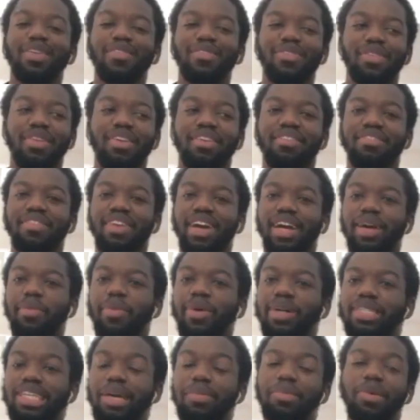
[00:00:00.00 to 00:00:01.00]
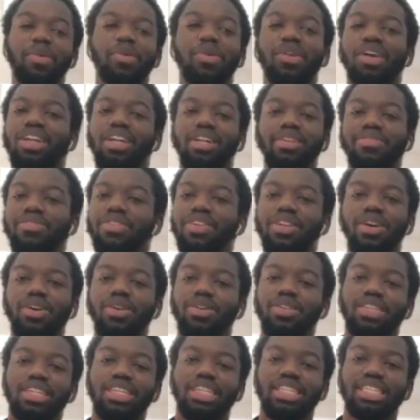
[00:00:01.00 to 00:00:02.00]
through it, in fact, but some people don't even know
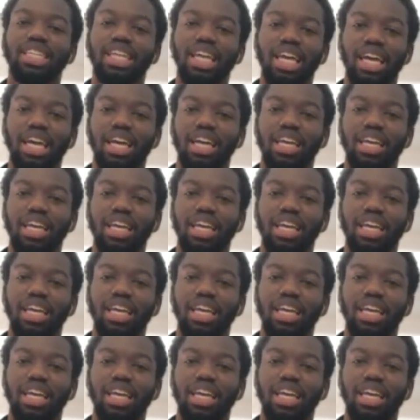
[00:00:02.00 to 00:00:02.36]
it to this day.